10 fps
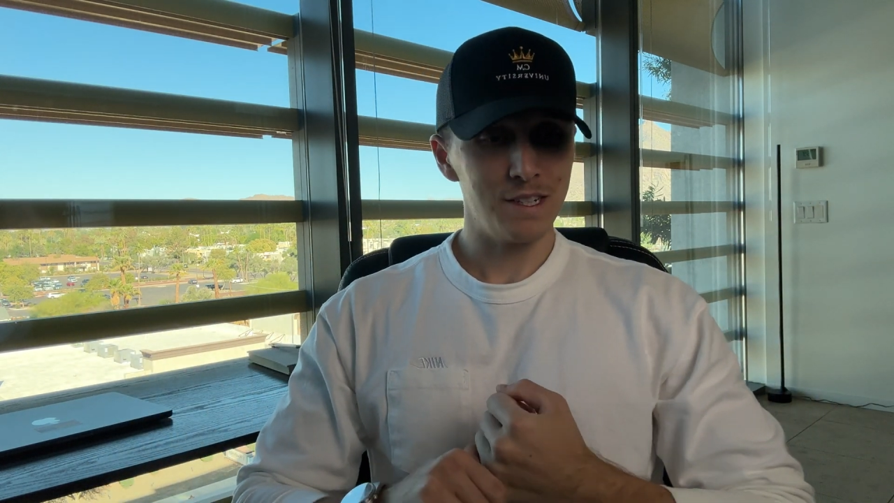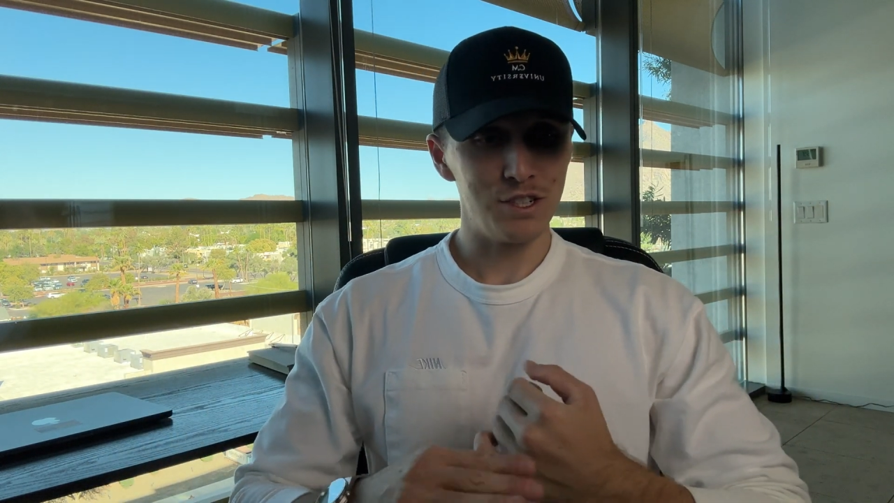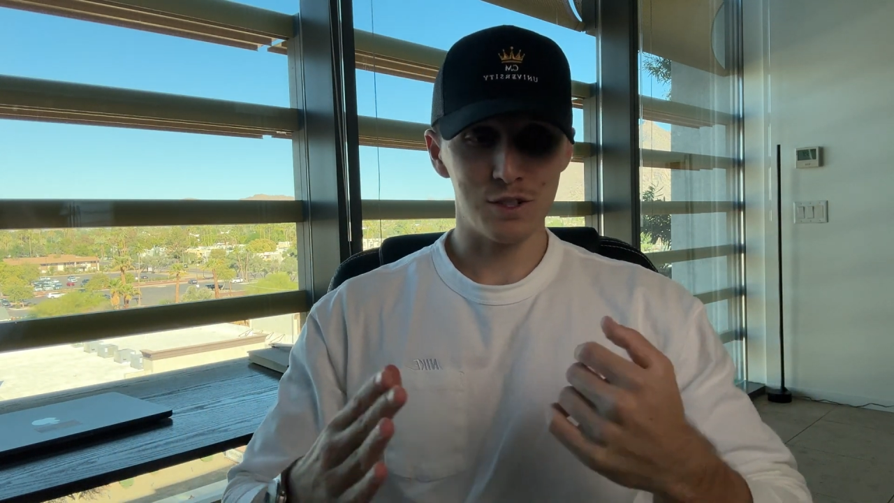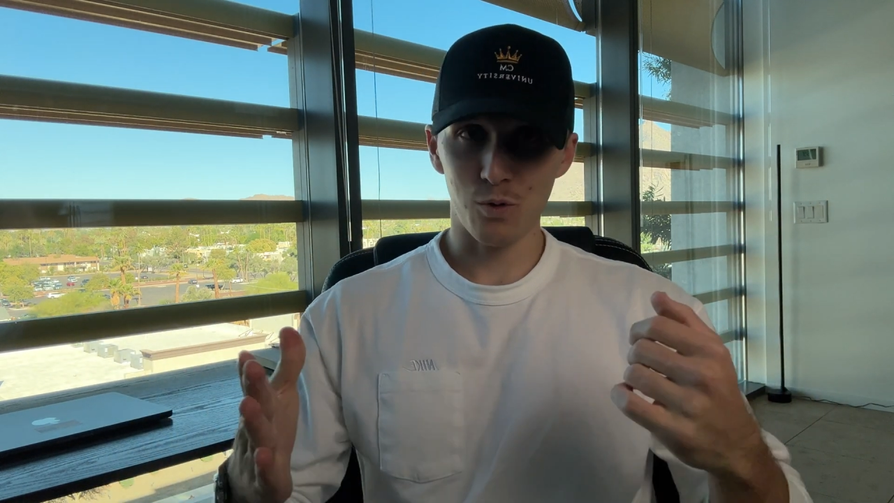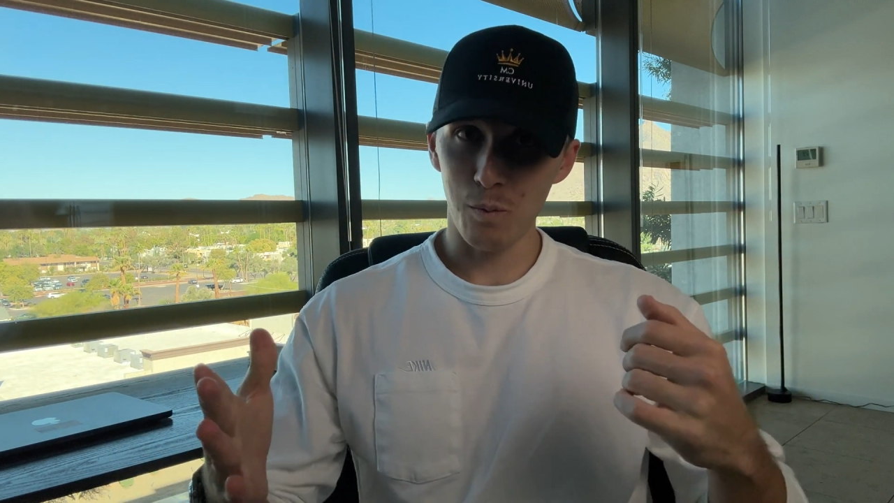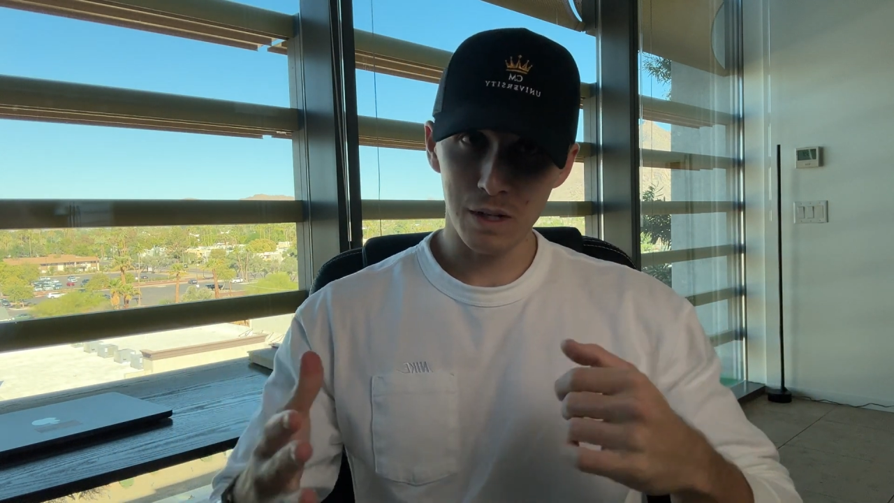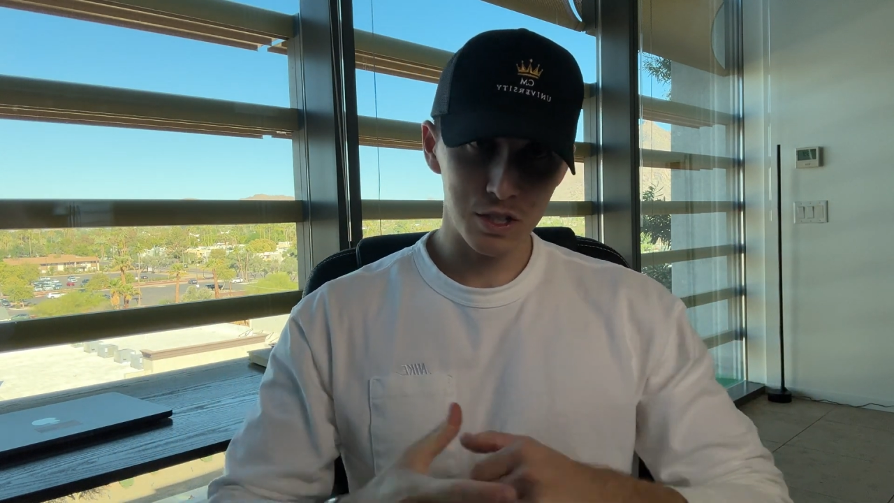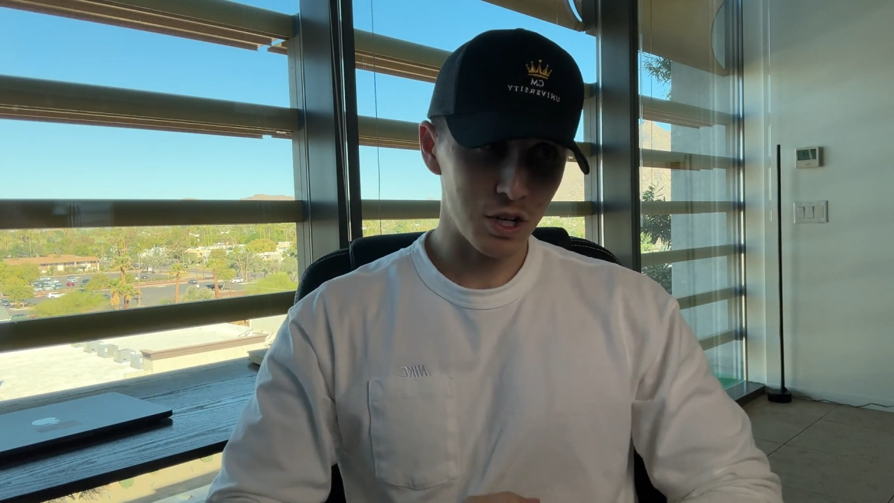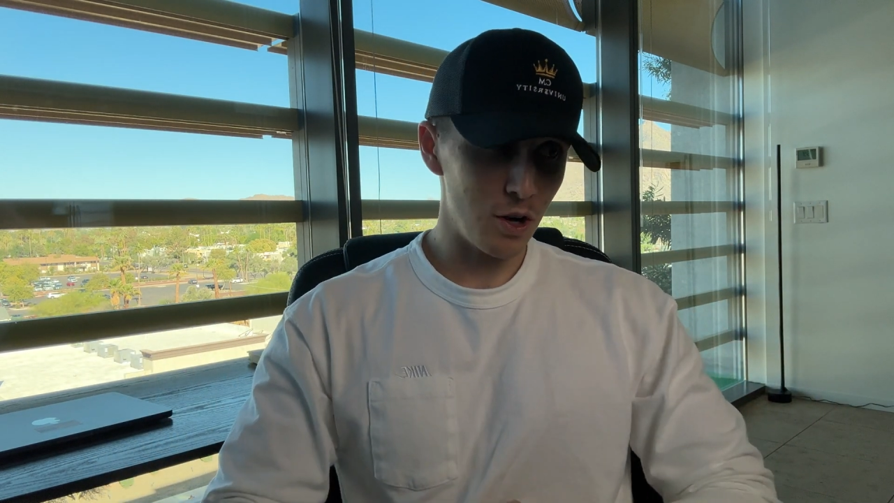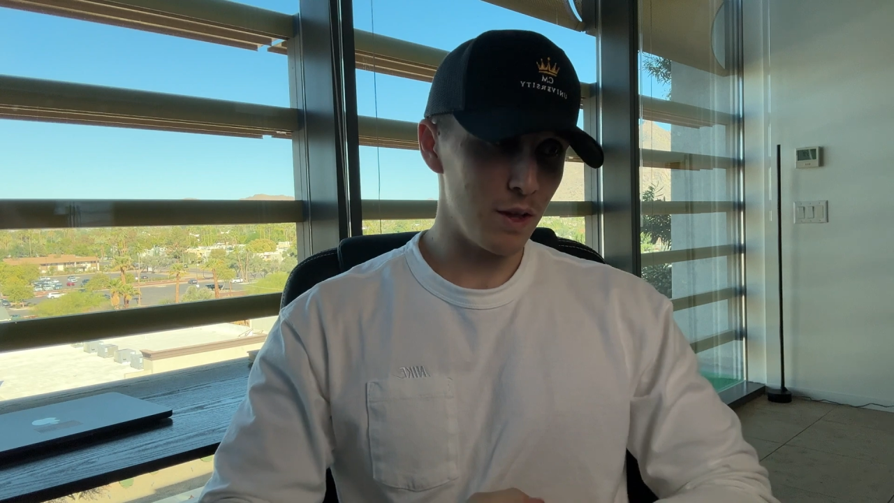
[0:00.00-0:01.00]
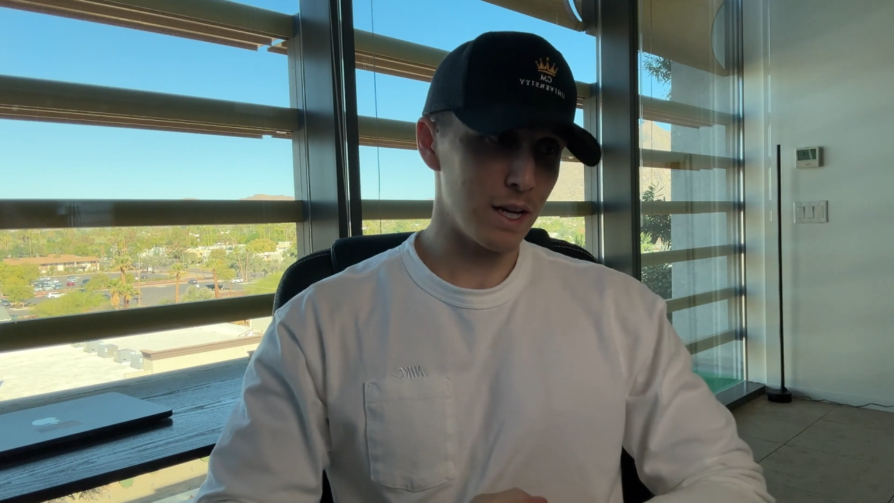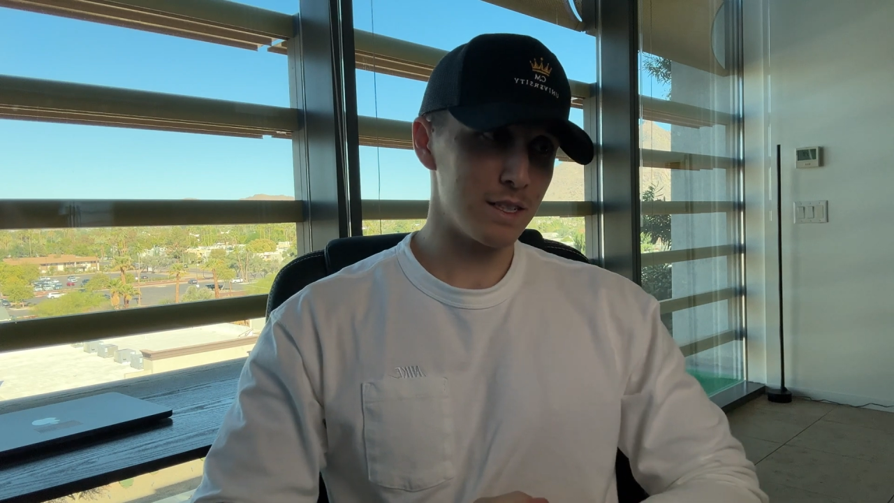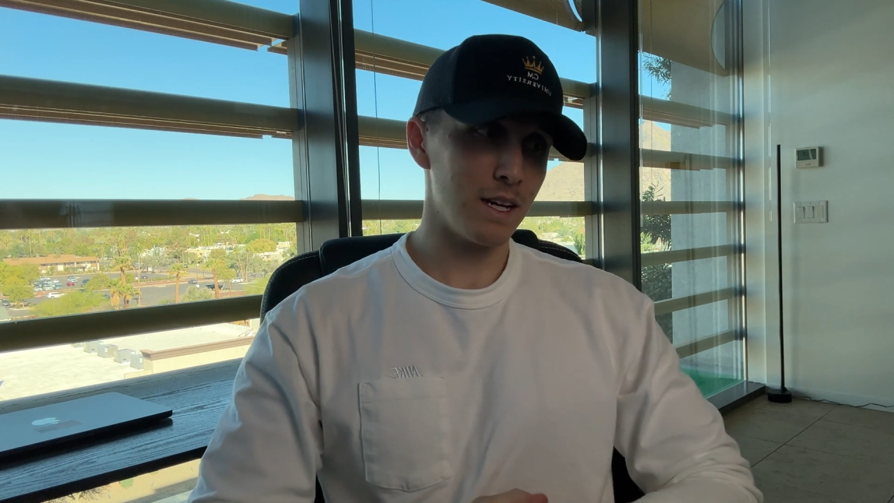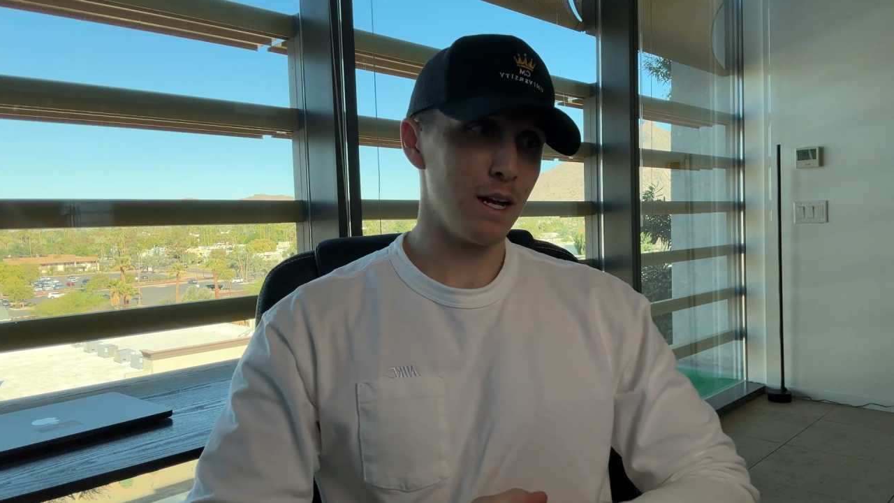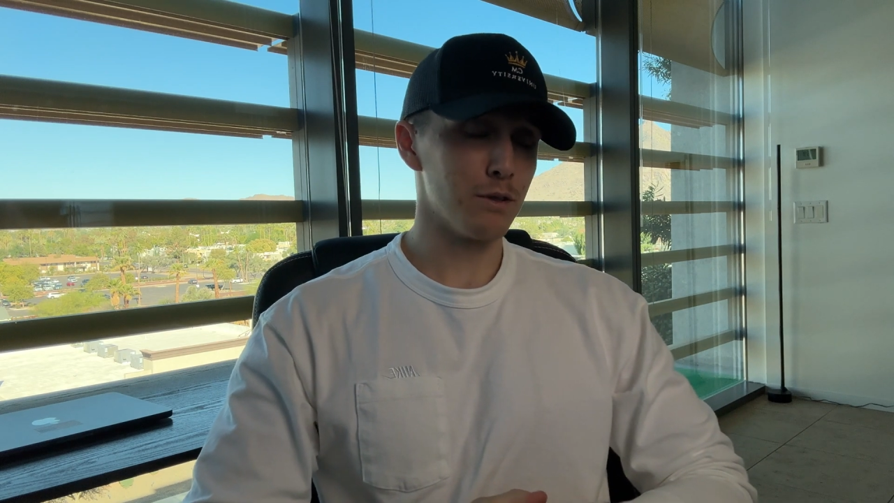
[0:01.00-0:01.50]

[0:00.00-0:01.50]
Just 4 months ago, like I said,